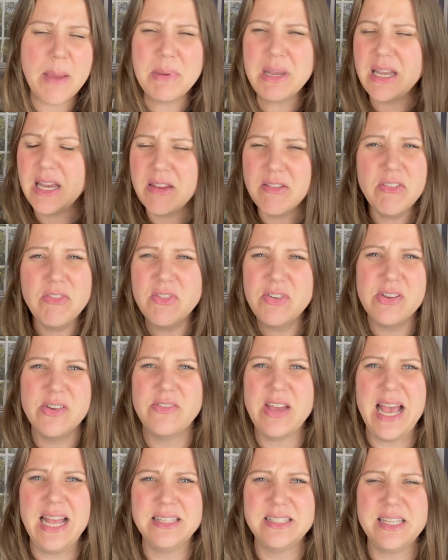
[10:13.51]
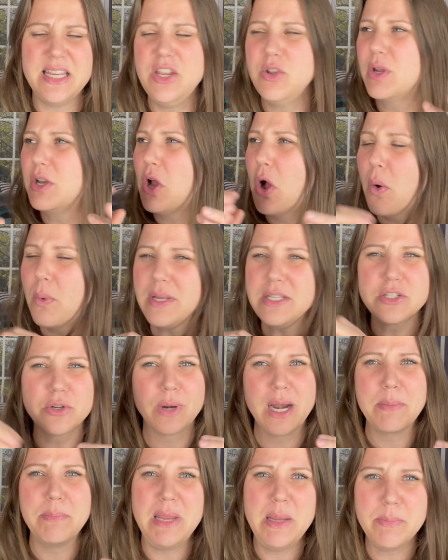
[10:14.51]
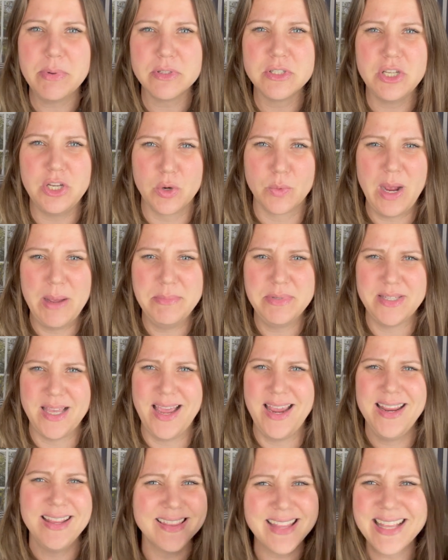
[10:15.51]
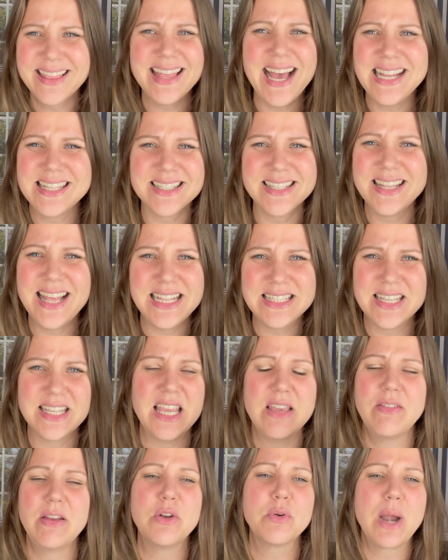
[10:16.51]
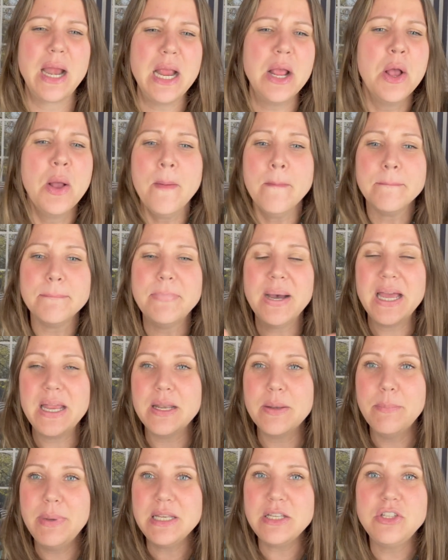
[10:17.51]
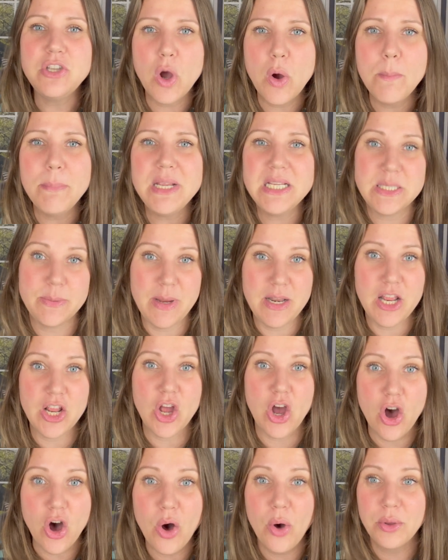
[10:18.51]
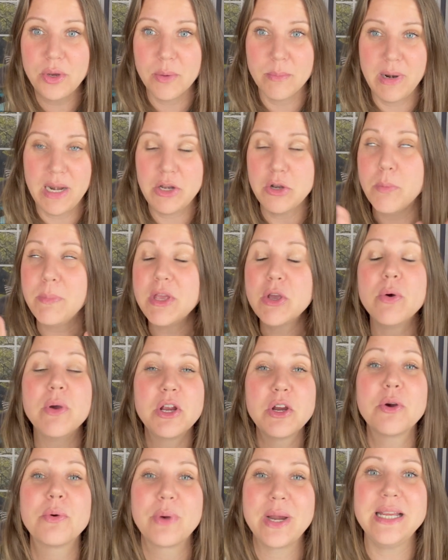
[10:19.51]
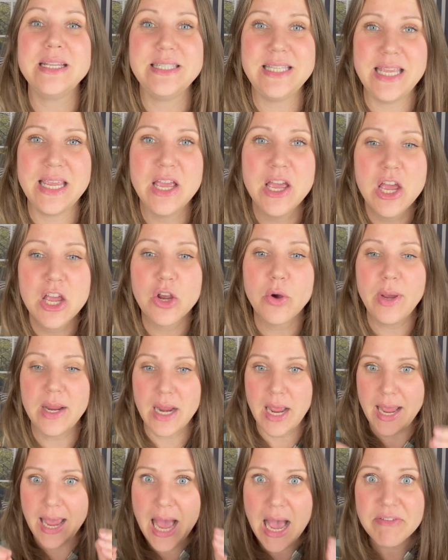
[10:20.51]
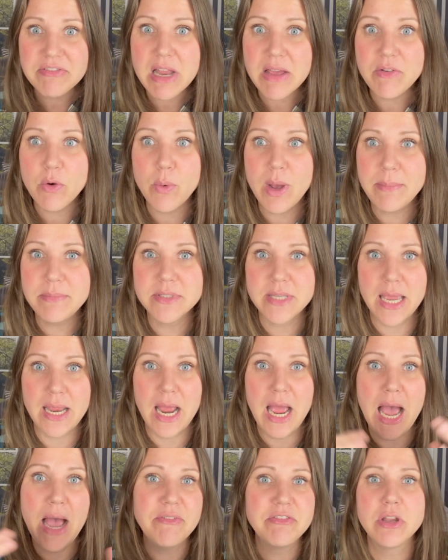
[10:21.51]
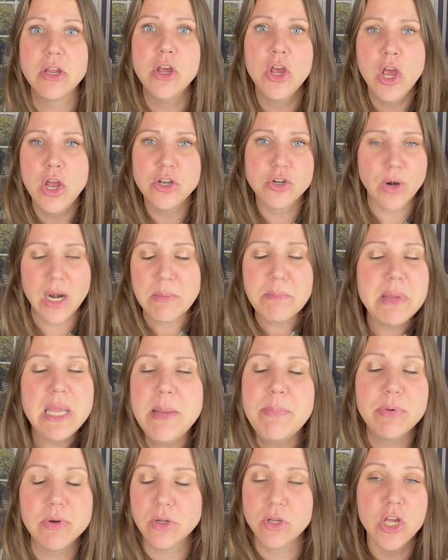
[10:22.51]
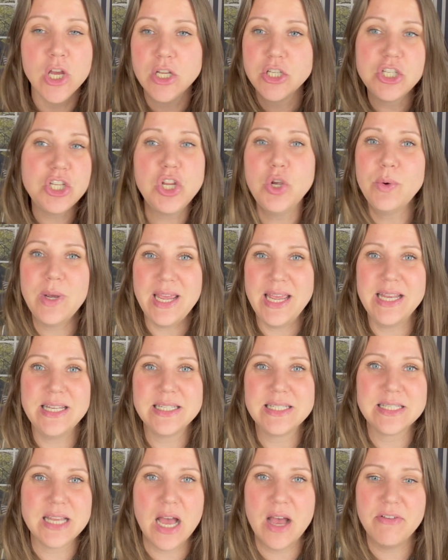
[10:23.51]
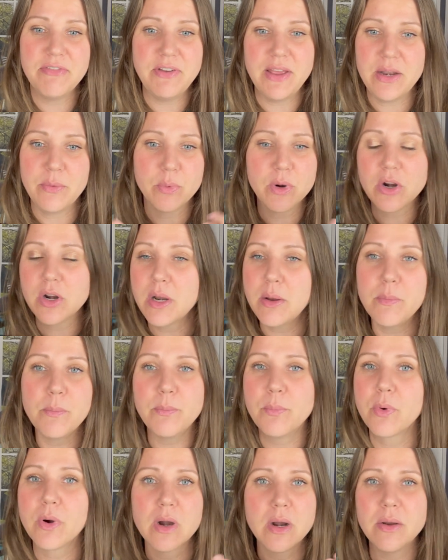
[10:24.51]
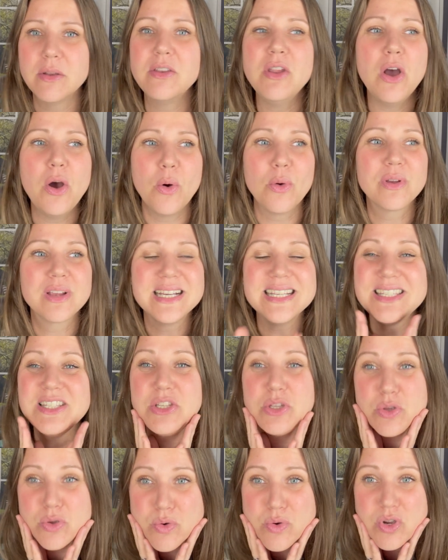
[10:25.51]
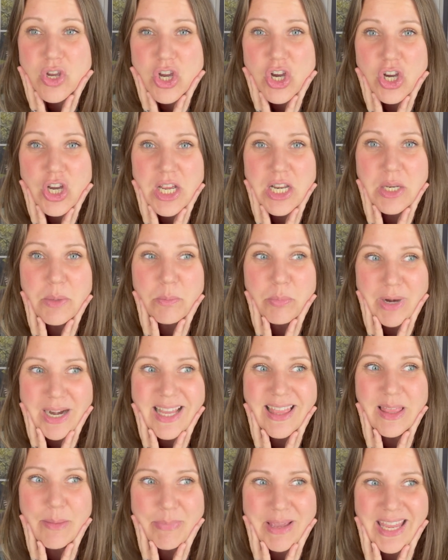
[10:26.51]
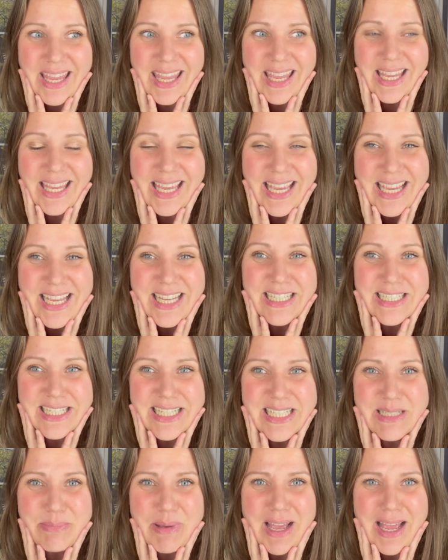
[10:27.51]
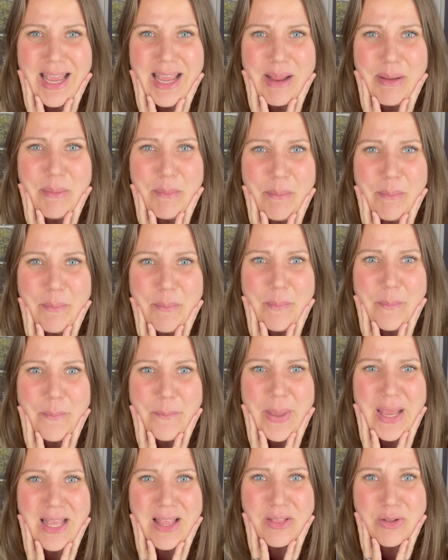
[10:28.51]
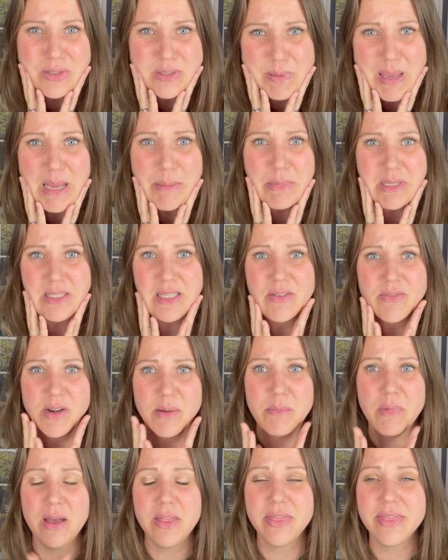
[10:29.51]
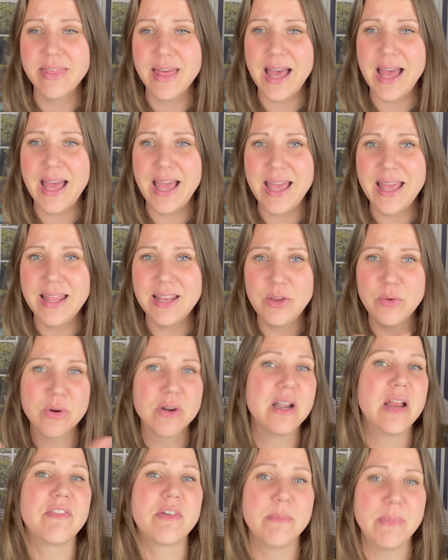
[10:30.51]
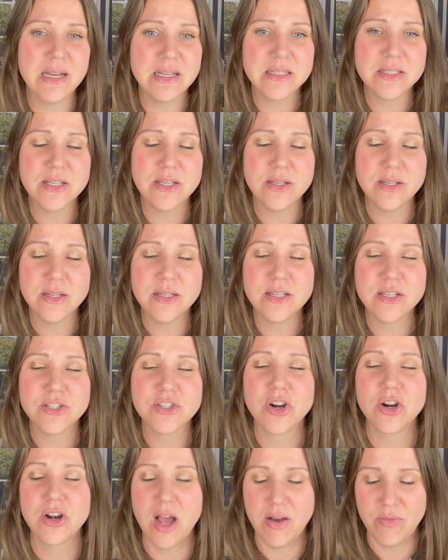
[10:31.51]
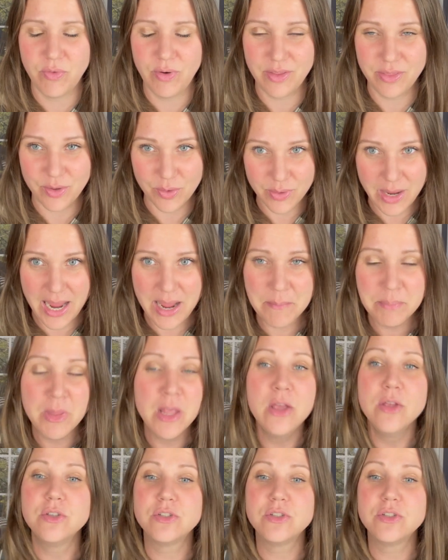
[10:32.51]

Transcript: I mean, even if you have Etsy, you can always direct people to your website. Like that's a given, right? But don't be spending all your money. Don't be going crazy, going, I have to have a website. I have to direct people to it and stuff. And we're gonna no, because you could break the bank just by making those payments every month that you were never meant to start off with, okay?